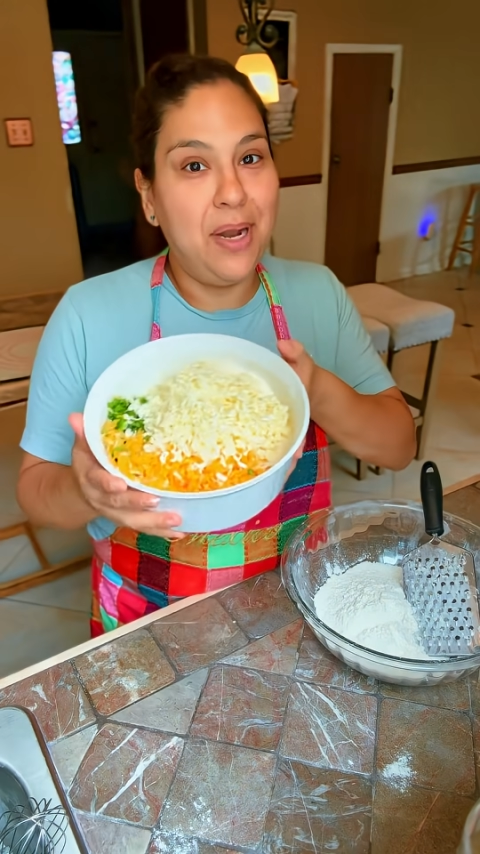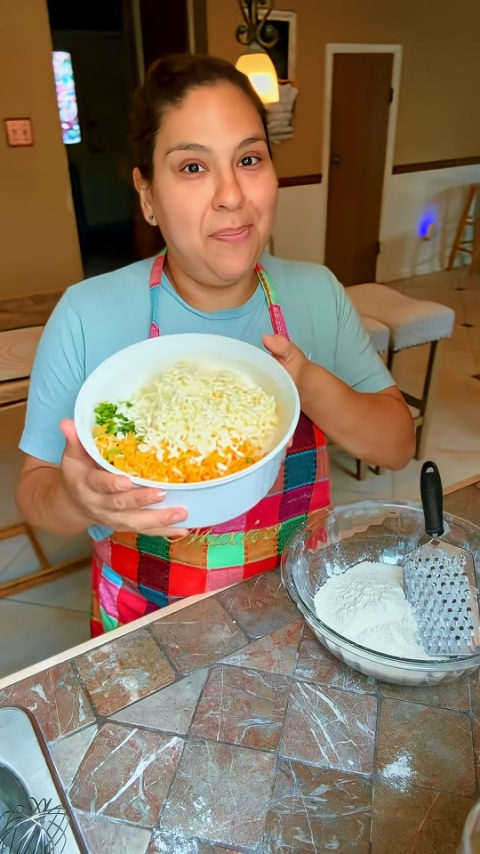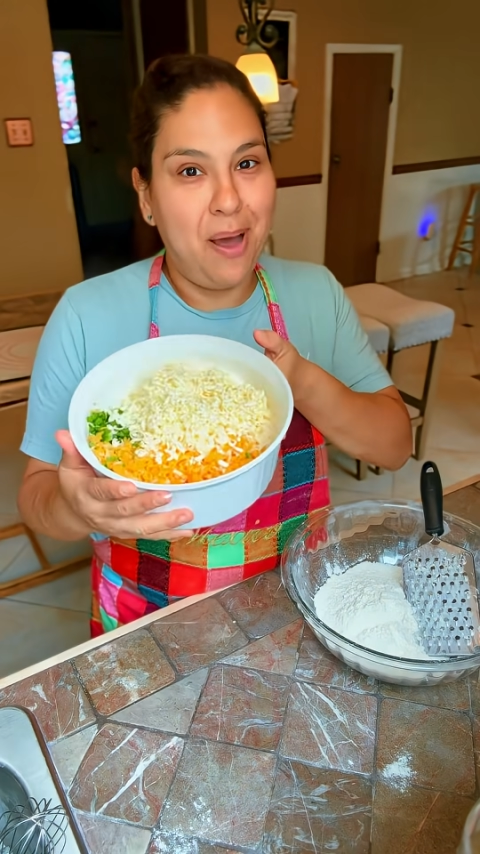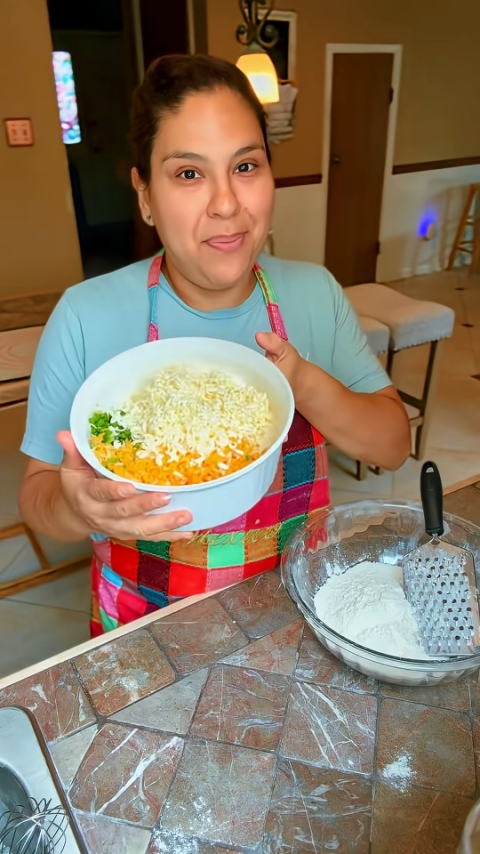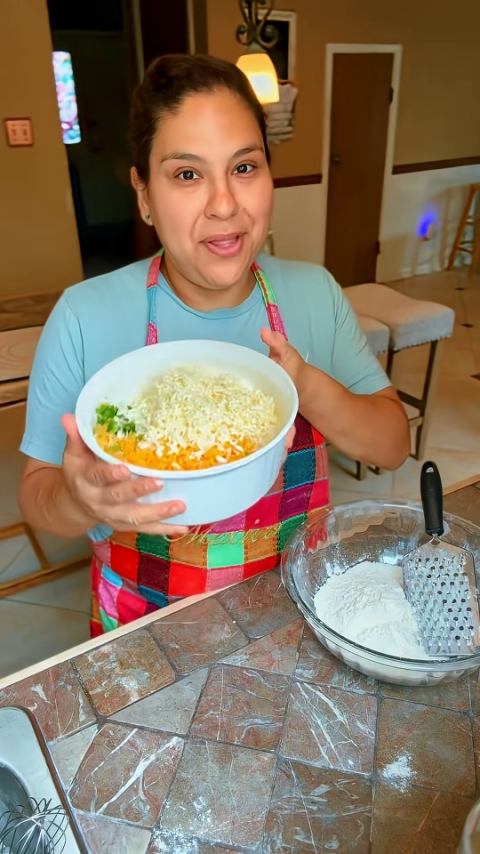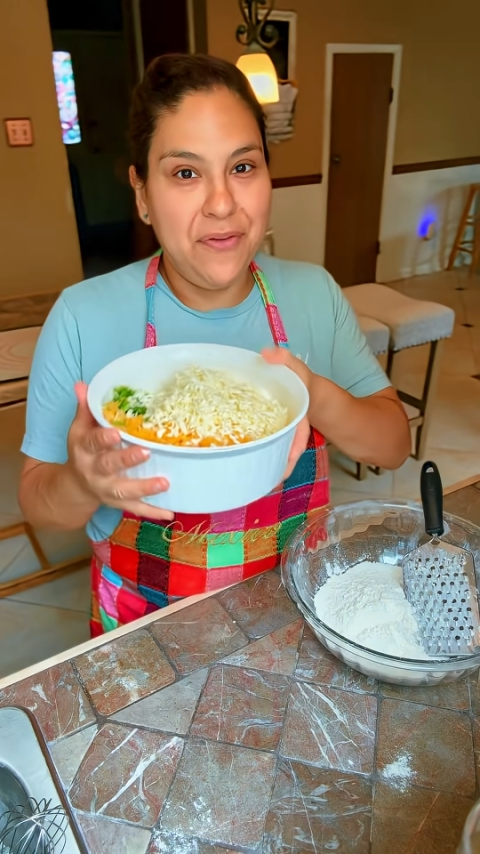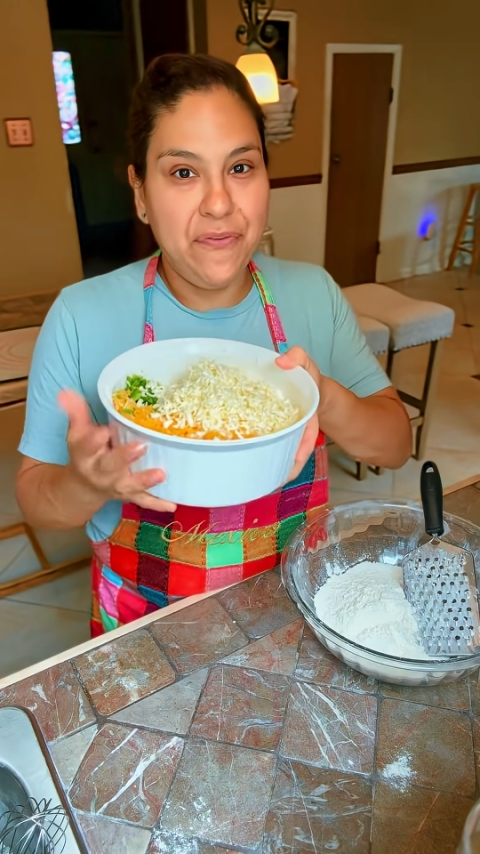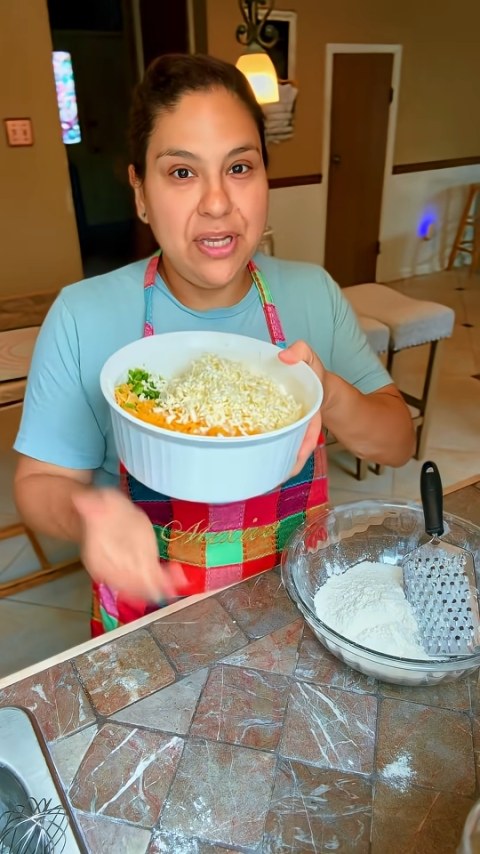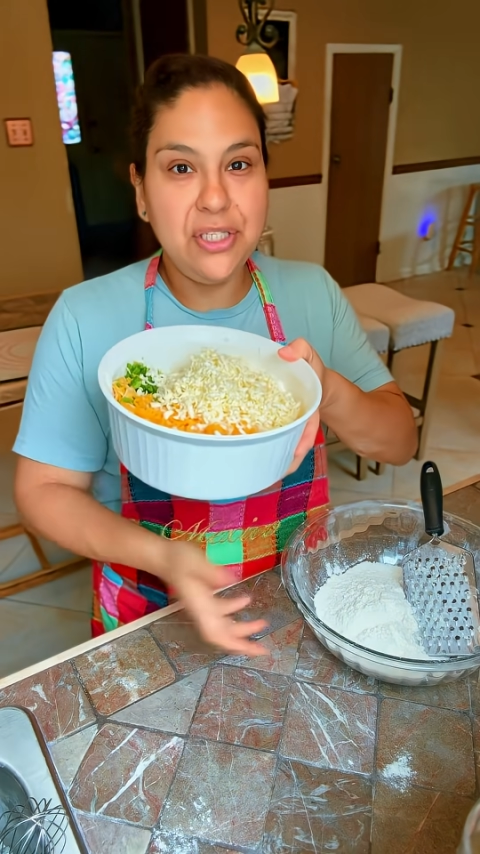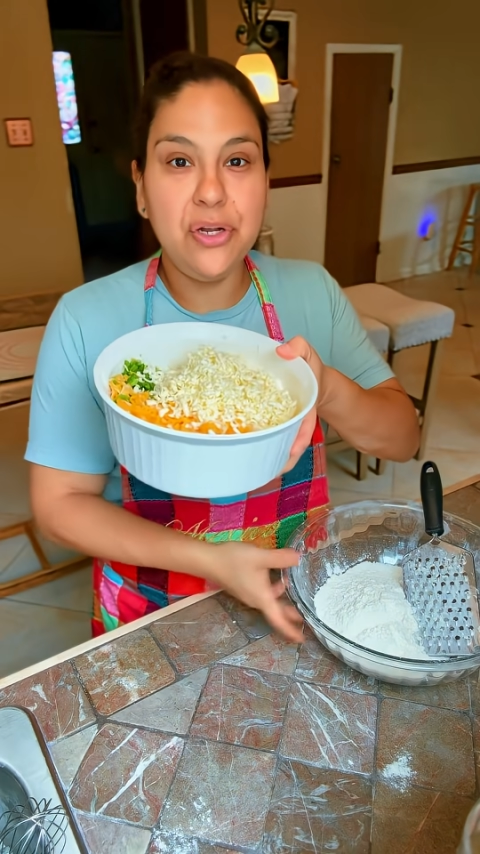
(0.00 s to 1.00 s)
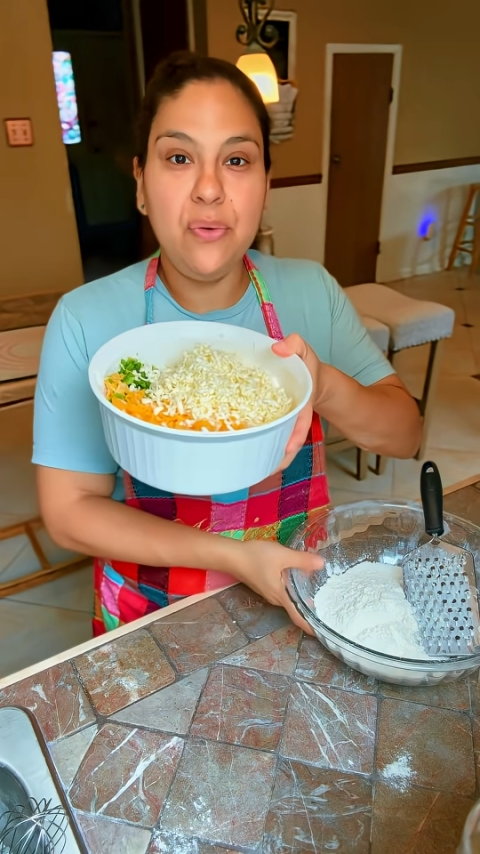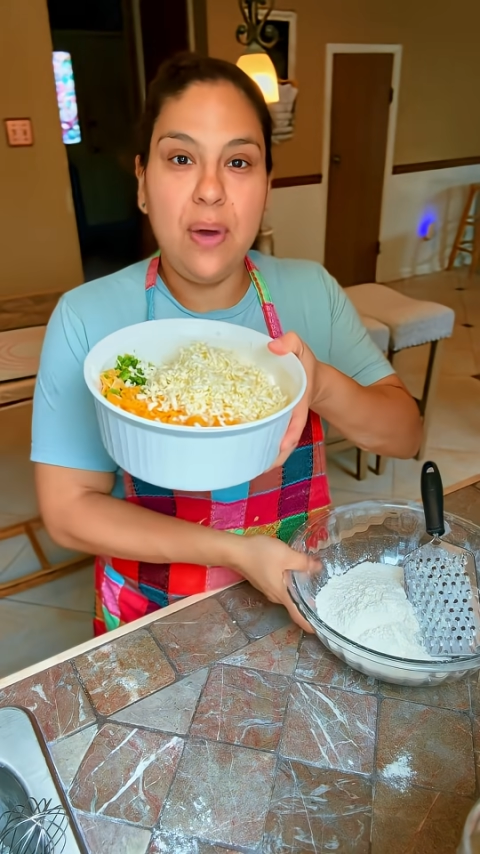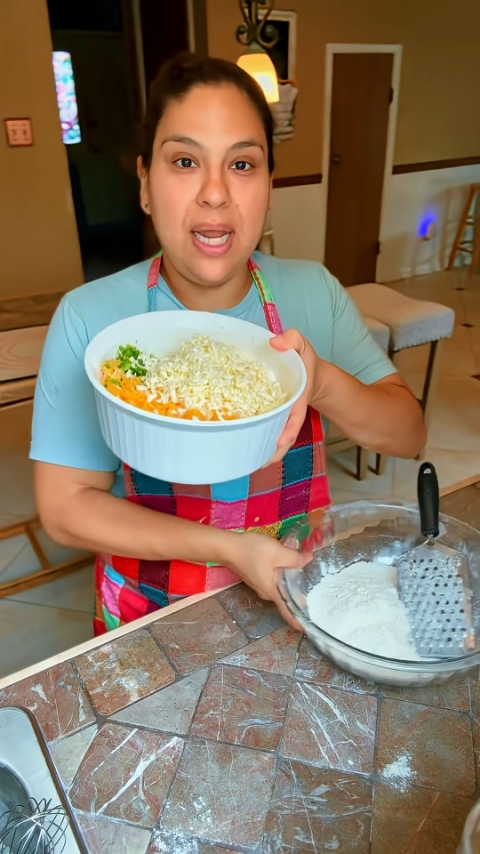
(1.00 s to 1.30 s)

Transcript: I'm gonna pop it in the freezer